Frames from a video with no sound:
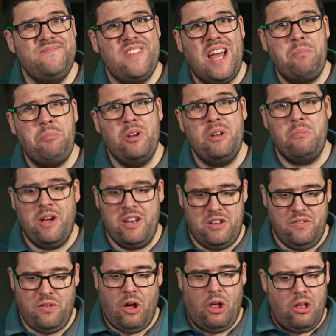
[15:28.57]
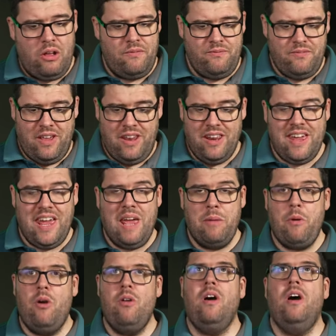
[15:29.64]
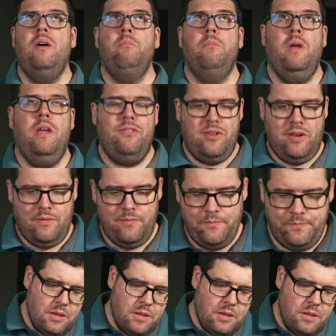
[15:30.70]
I put it in my Tovala and it came out amazing.